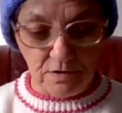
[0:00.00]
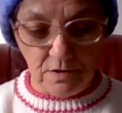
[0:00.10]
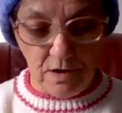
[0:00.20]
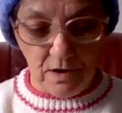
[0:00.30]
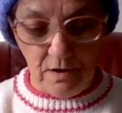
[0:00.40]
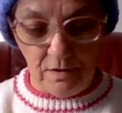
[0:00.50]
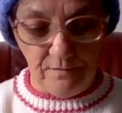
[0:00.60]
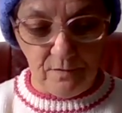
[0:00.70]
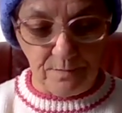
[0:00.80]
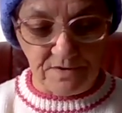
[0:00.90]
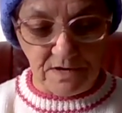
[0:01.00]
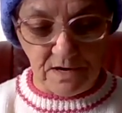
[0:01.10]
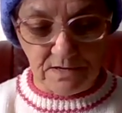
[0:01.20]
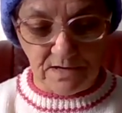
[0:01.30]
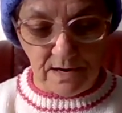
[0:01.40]
a lot of updates
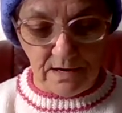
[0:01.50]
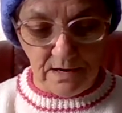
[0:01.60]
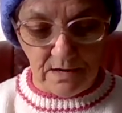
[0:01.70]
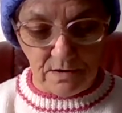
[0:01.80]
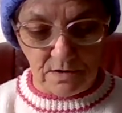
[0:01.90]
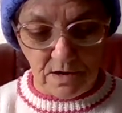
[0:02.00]
that needed